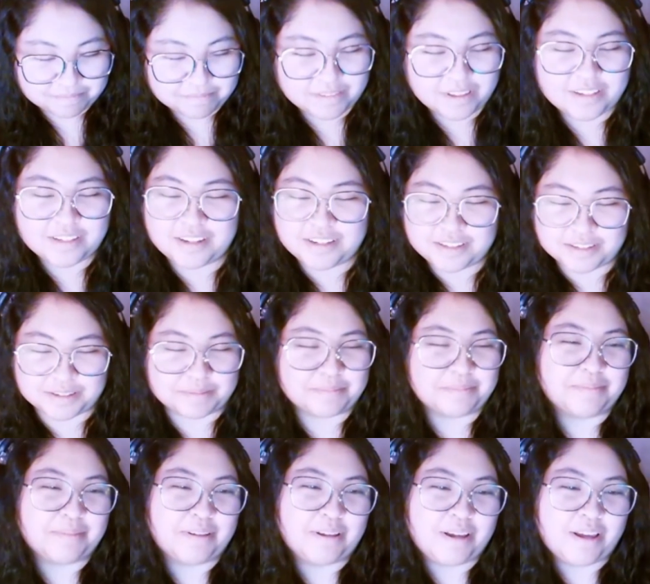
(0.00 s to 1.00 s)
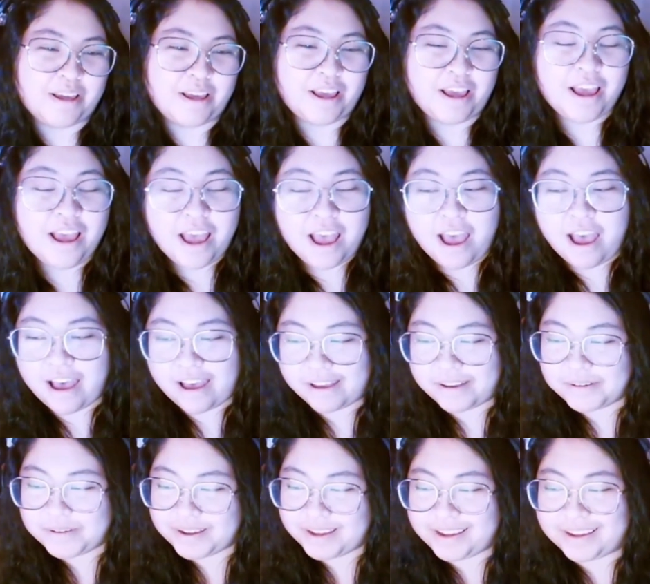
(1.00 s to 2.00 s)
That's awesome.
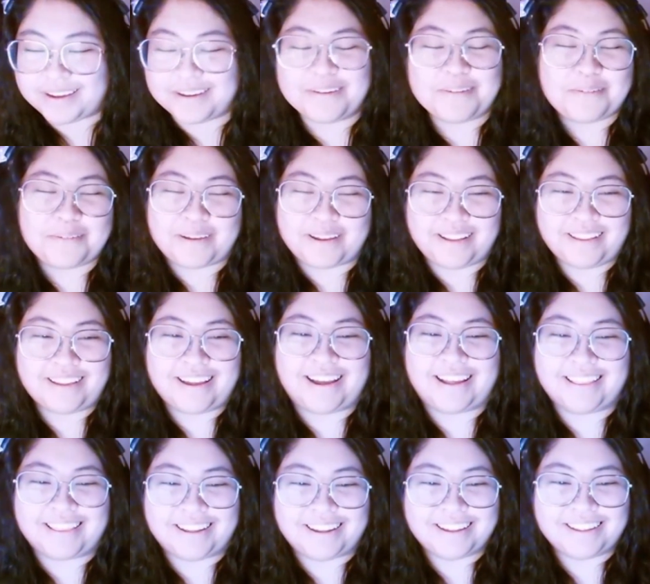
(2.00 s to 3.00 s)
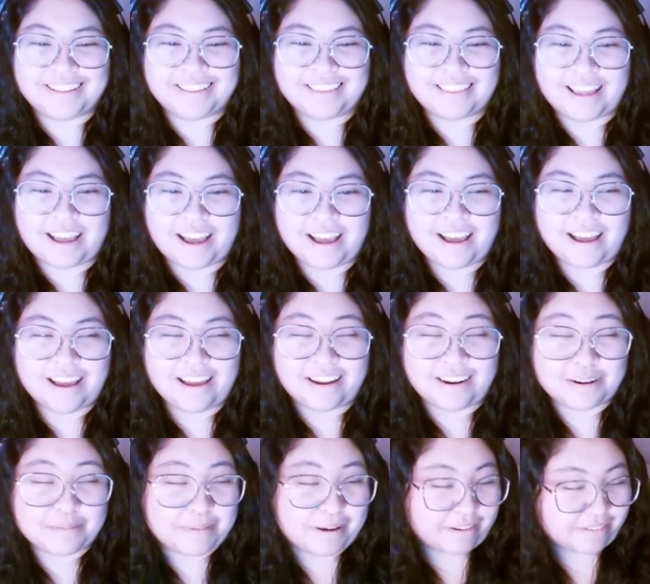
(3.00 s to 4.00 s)
Okay, well, I think that
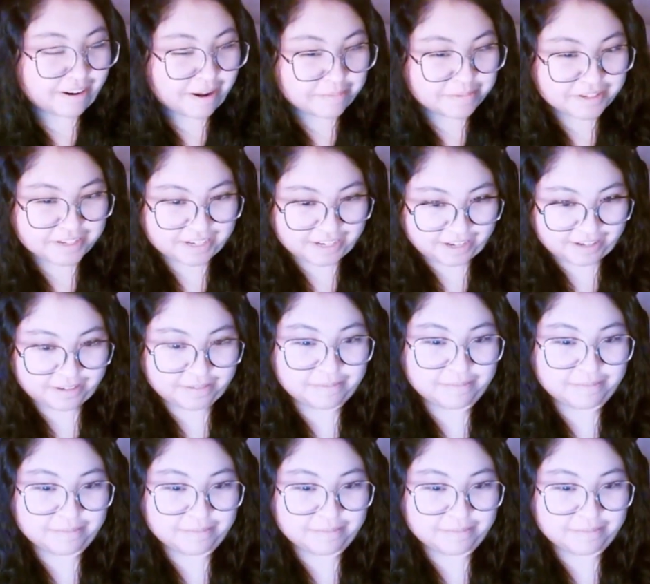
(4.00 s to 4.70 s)
about wraps it up.